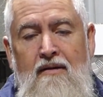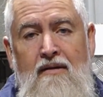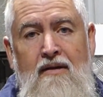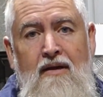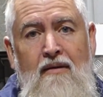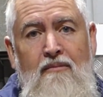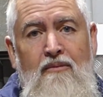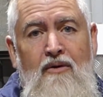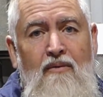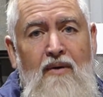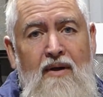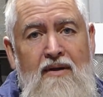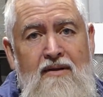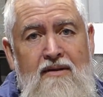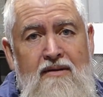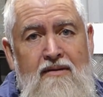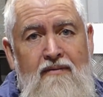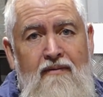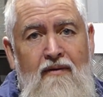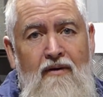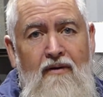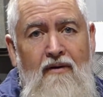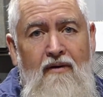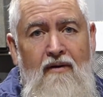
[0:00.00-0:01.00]
number
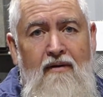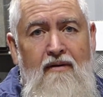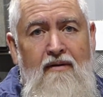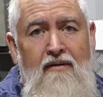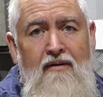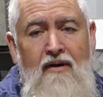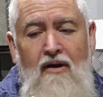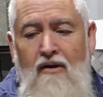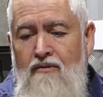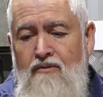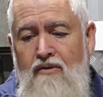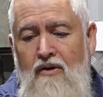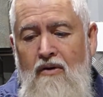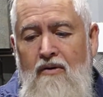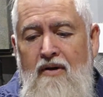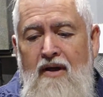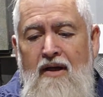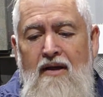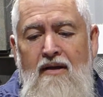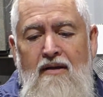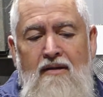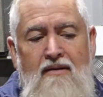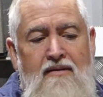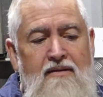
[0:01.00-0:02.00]
1's firing,
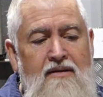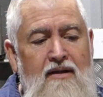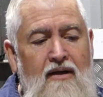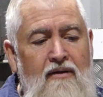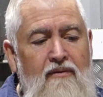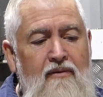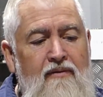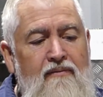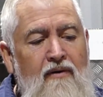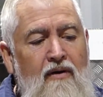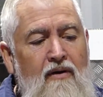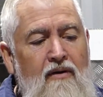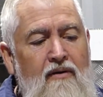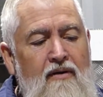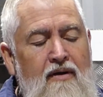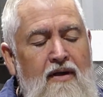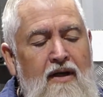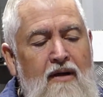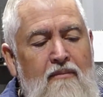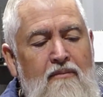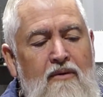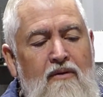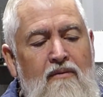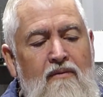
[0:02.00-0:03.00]
rocking, so we're firing
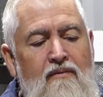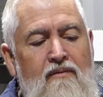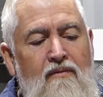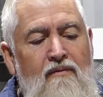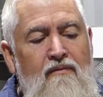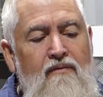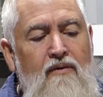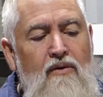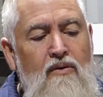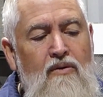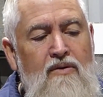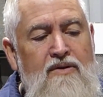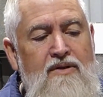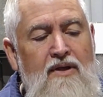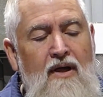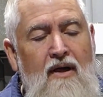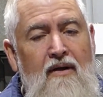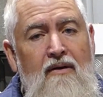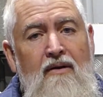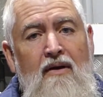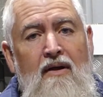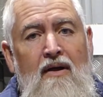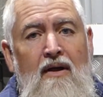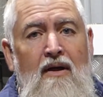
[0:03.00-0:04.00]
on number 4.
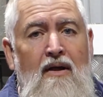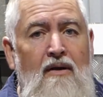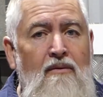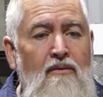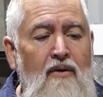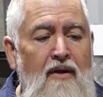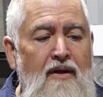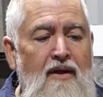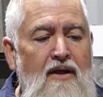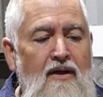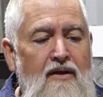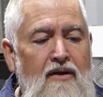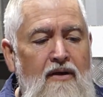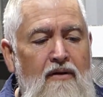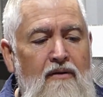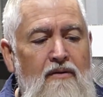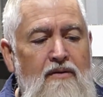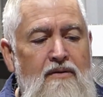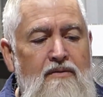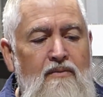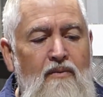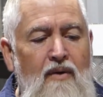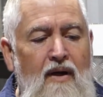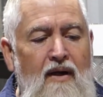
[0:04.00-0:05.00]
So what you can
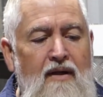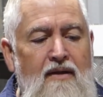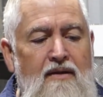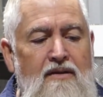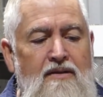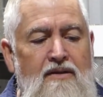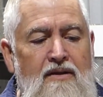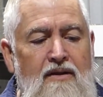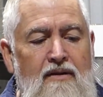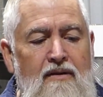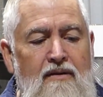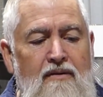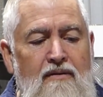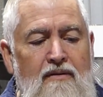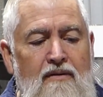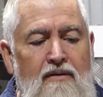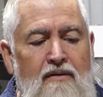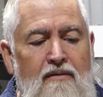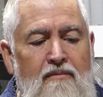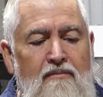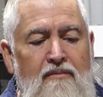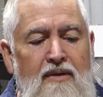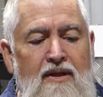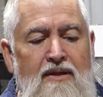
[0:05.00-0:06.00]
do is 1, 2,
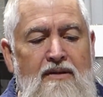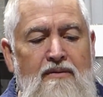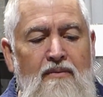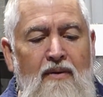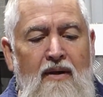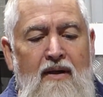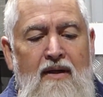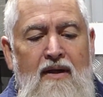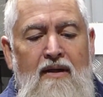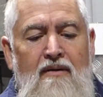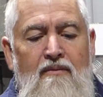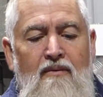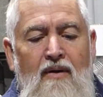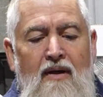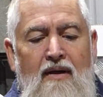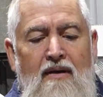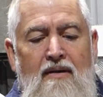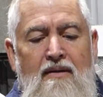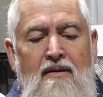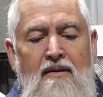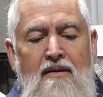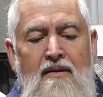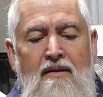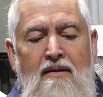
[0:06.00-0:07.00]
miss one, hit
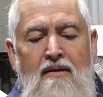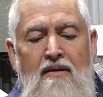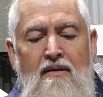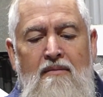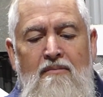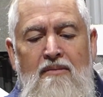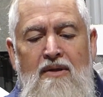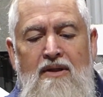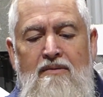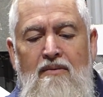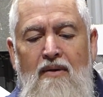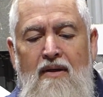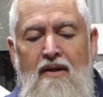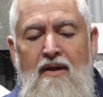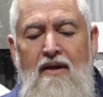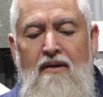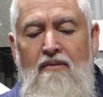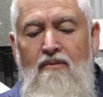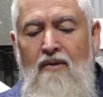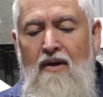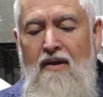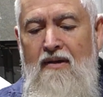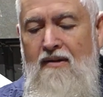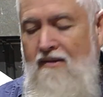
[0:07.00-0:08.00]
one, miss one,
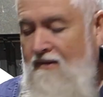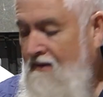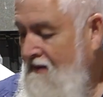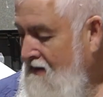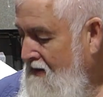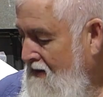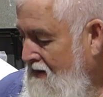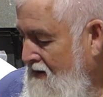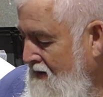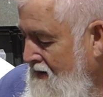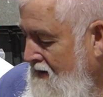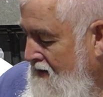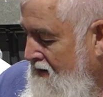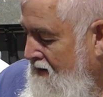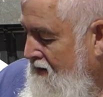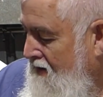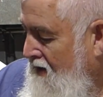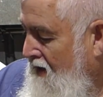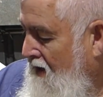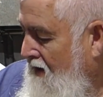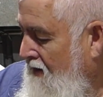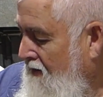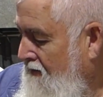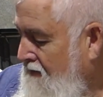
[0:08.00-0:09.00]
hit one.
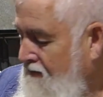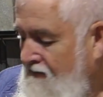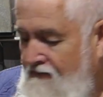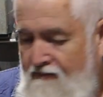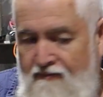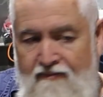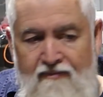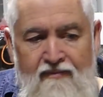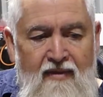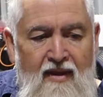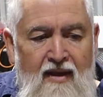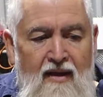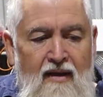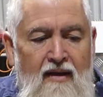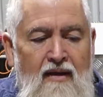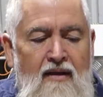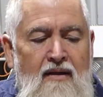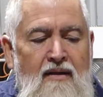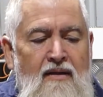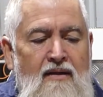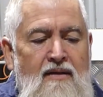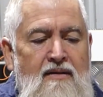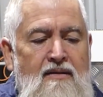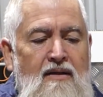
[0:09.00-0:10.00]
So
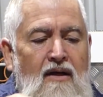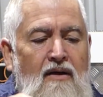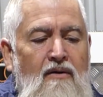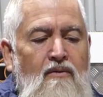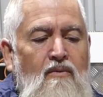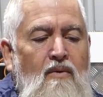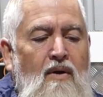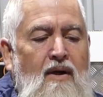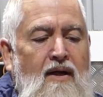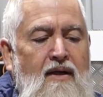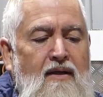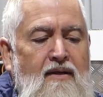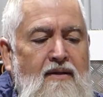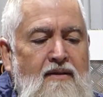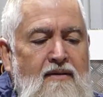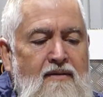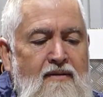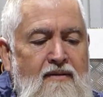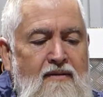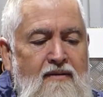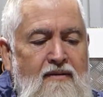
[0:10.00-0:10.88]
1,